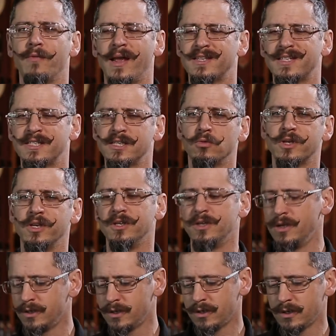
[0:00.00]
that silky,
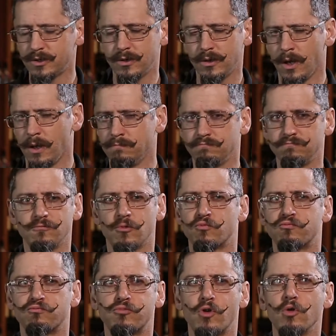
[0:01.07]

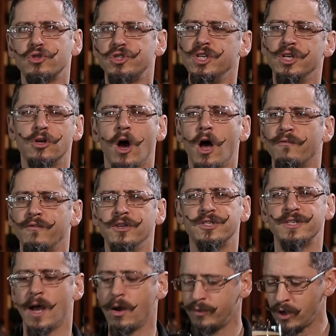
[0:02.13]
roasty coffee
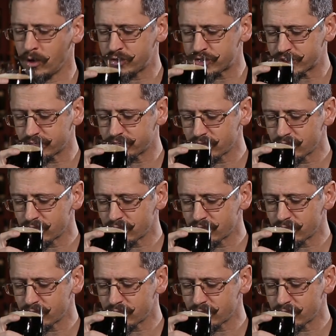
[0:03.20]
stout notes.